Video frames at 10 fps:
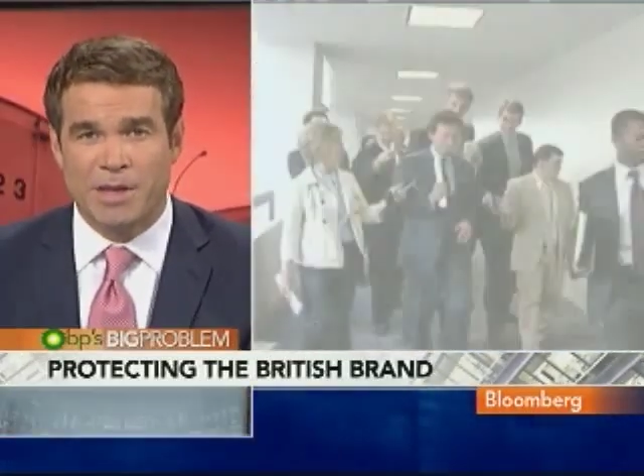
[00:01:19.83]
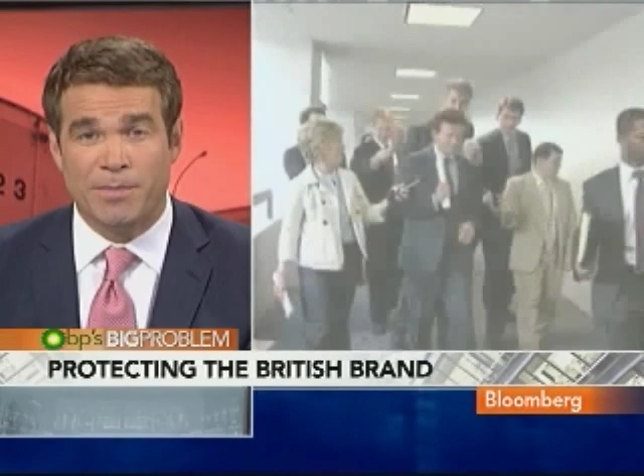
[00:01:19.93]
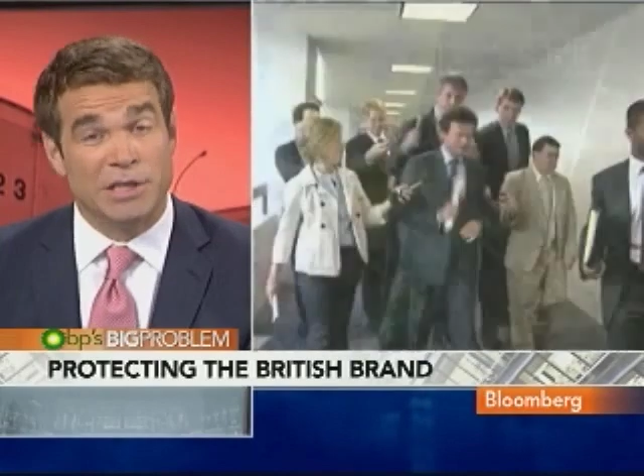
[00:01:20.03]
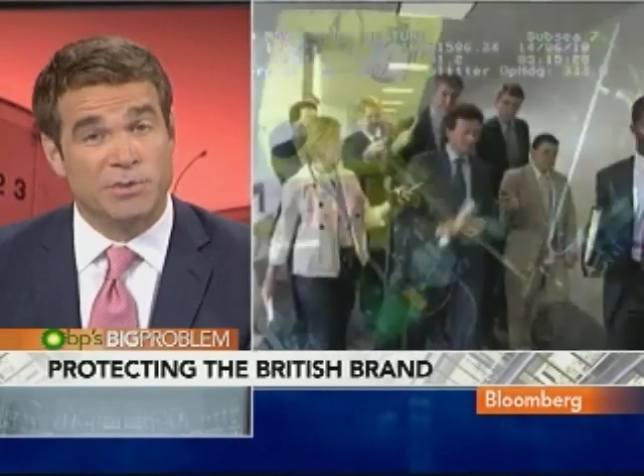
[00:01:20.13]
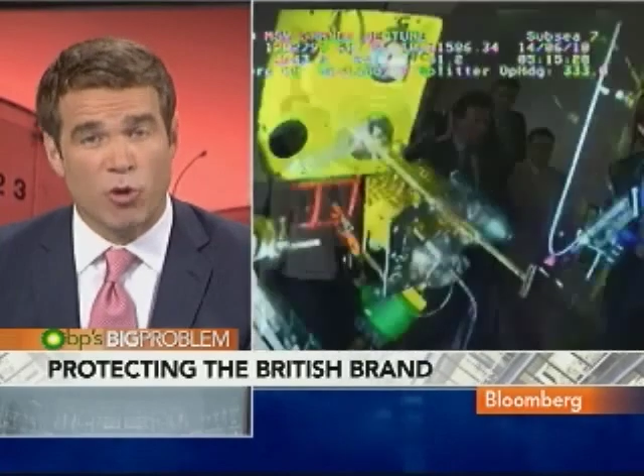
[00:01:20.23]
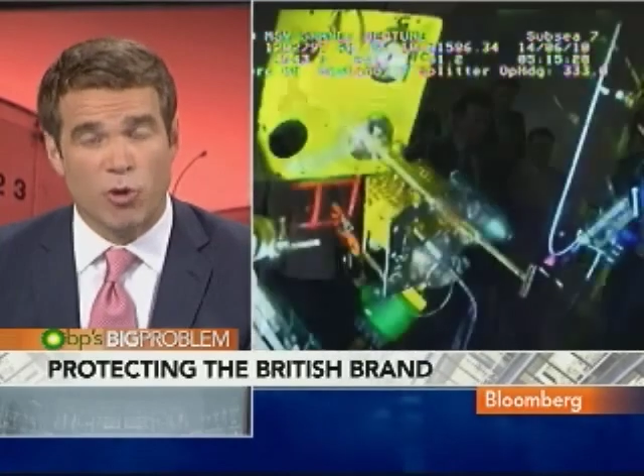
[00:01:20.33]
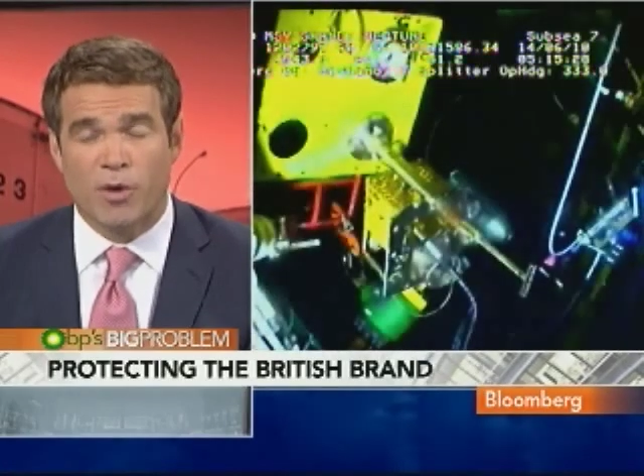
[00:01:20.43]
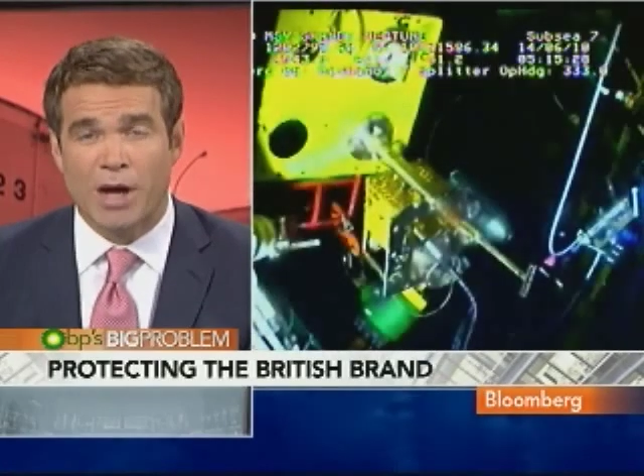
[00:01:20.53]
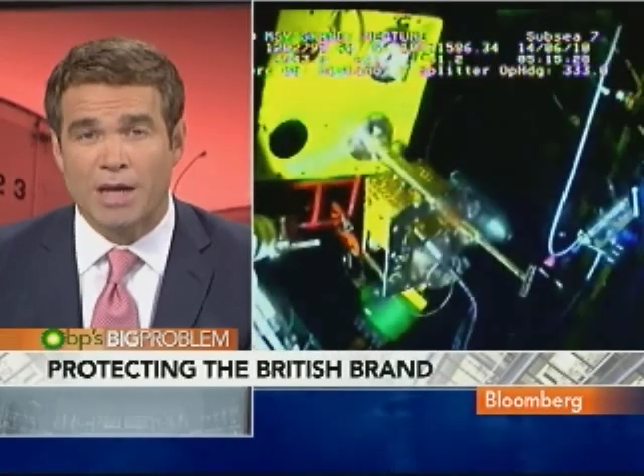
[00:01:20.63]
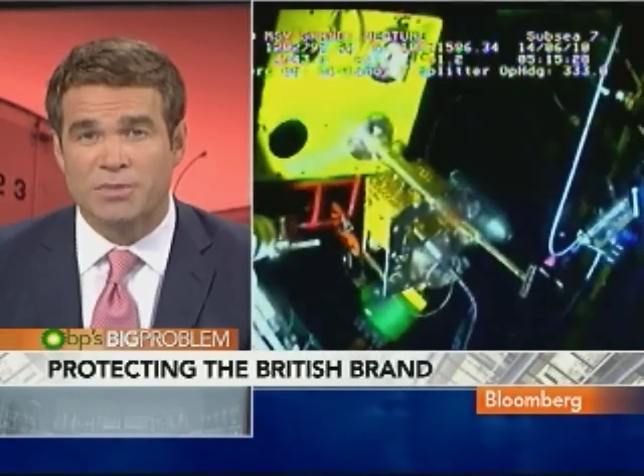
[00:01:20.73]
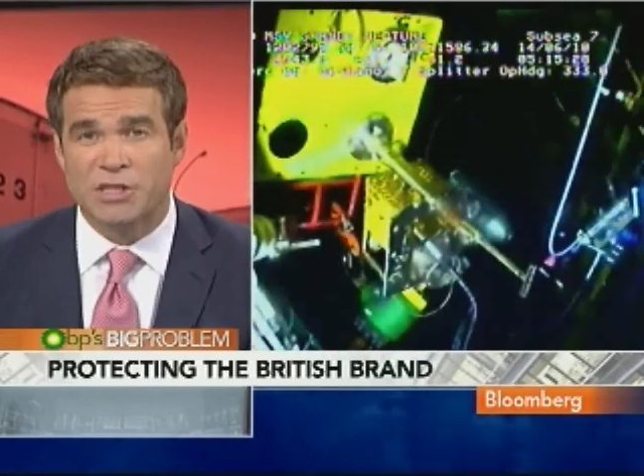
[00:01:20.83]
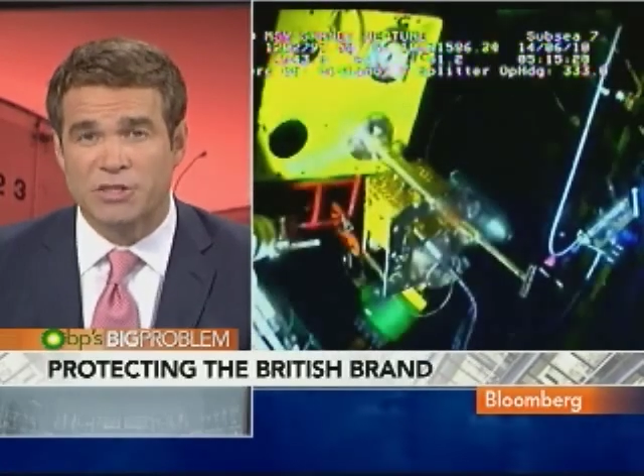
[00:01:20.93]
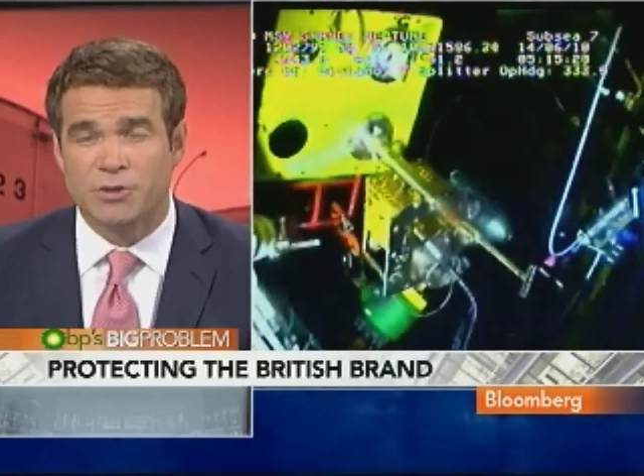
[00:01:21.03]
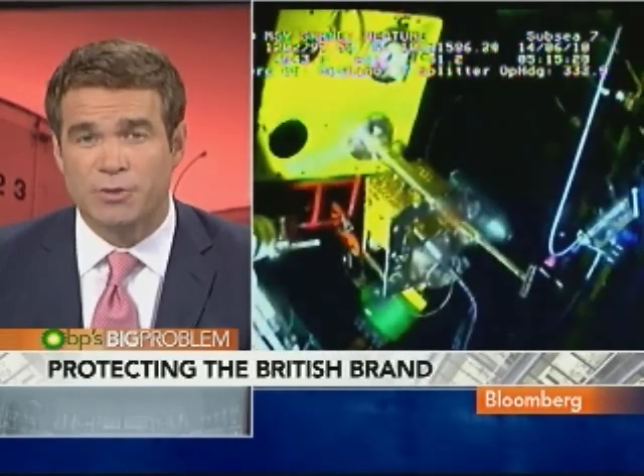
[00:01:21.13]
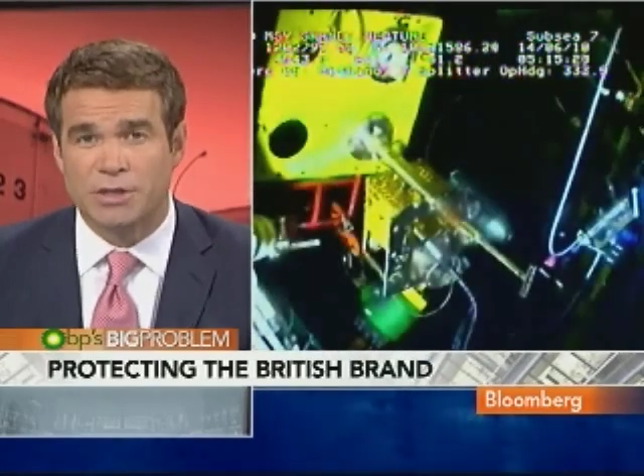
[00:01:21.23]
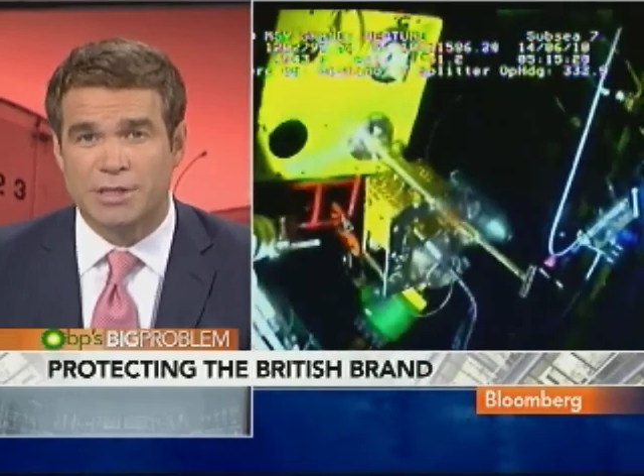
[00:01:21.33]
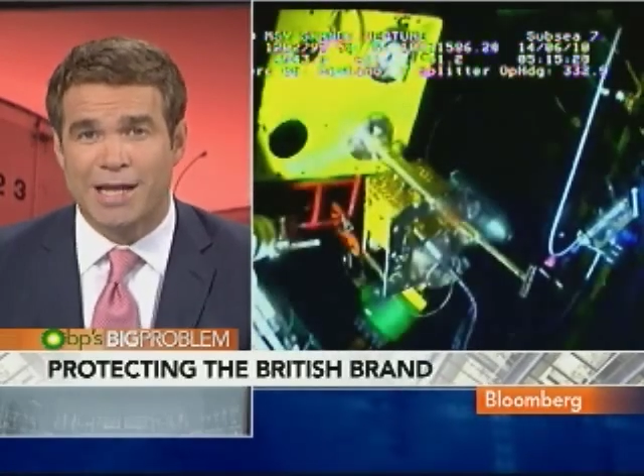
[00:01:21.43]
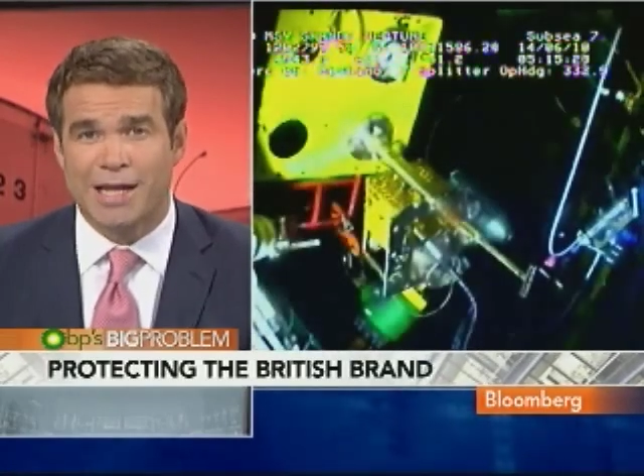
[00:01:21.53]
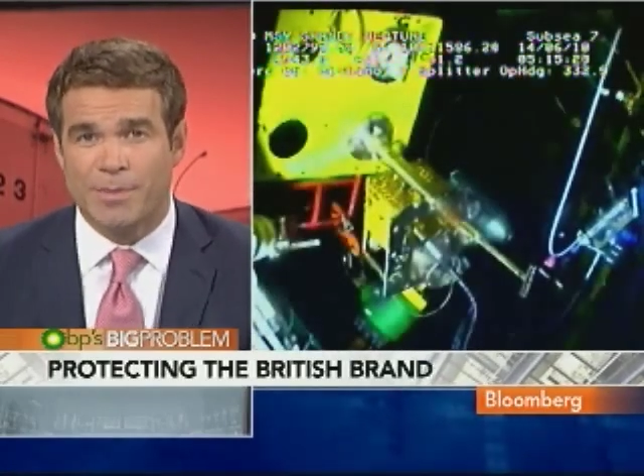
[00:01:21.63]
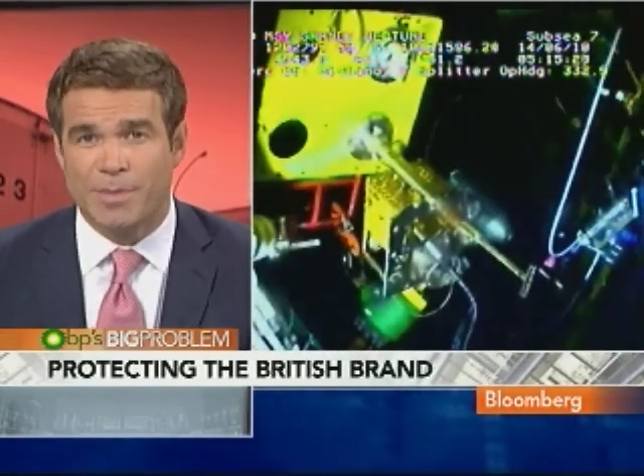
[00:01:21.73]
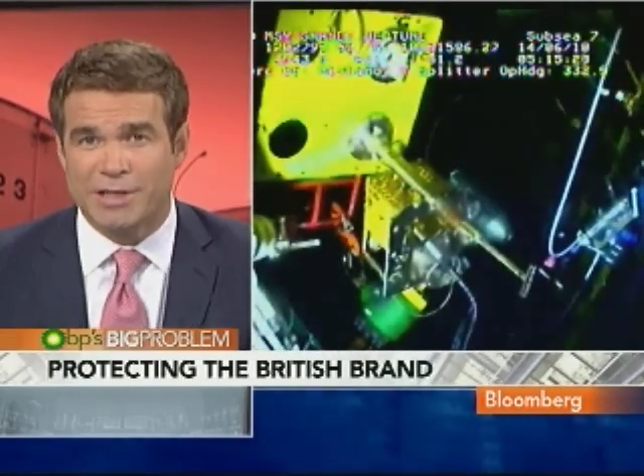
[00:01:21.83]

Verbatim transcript: by BP's board perhaps as soon as today.